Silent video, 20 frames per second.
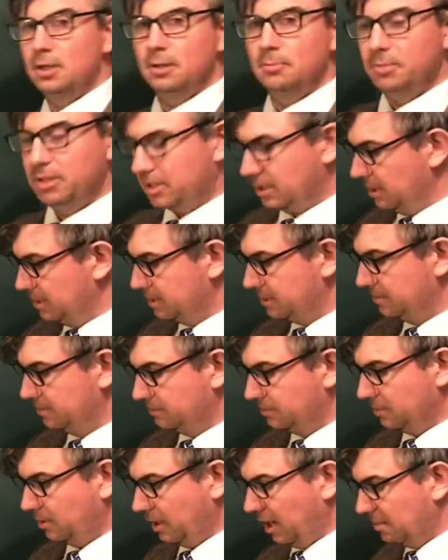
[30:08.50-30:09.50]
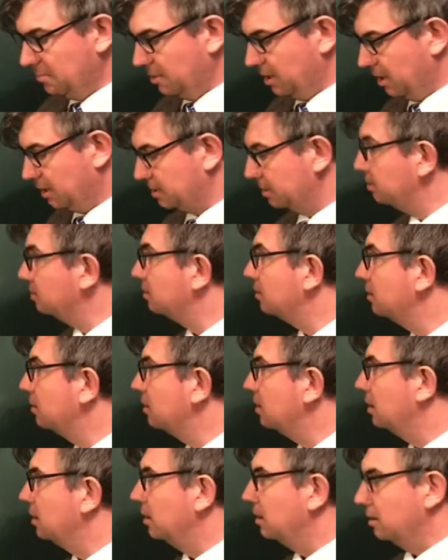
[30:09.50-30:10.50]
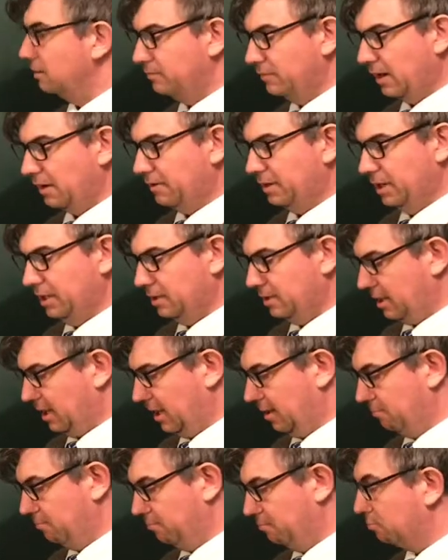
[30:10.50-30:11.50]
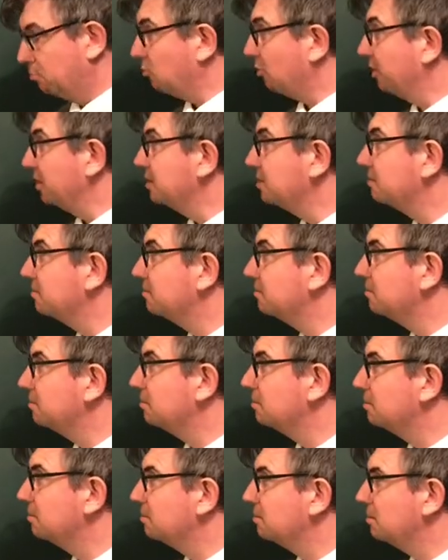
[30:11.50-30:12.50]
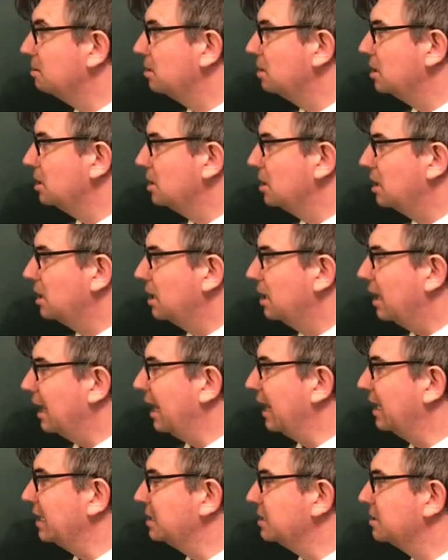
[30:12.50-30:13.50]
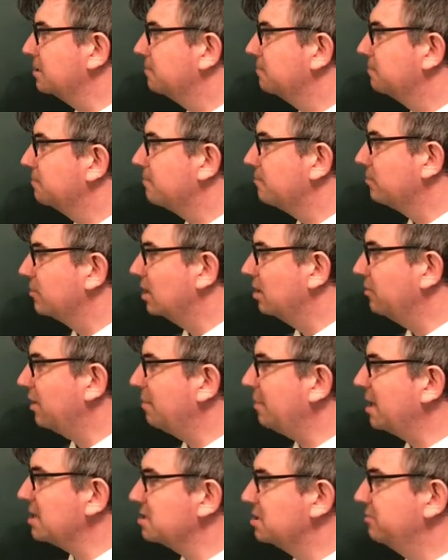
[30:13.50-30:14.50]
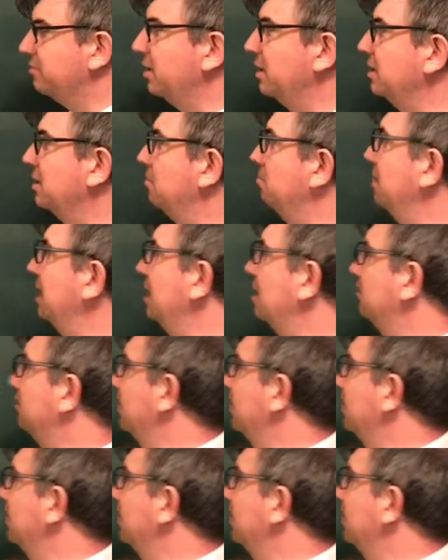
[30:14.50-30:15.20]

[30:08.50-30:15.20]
Because I'm not very bright, and if I'm asked to find the mean of